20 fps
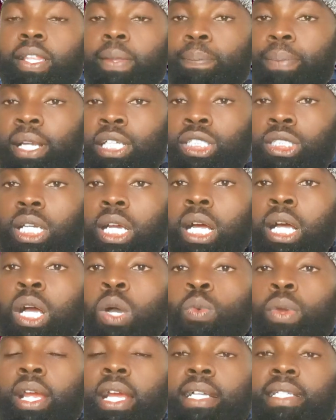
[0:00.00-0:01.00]
The
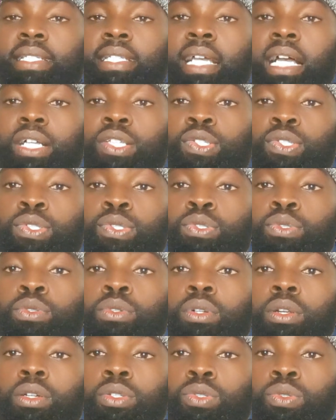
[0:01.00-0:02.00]
picture, we can say
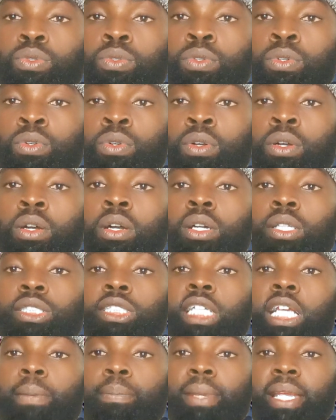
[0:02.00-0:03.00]
as-suratu
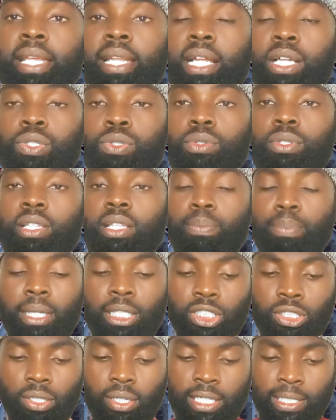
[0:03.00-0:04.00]
jamilatun. The
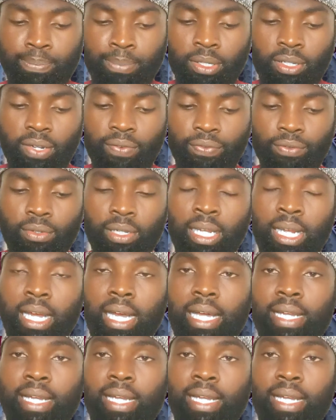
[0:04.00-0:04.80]
picture is beautiful.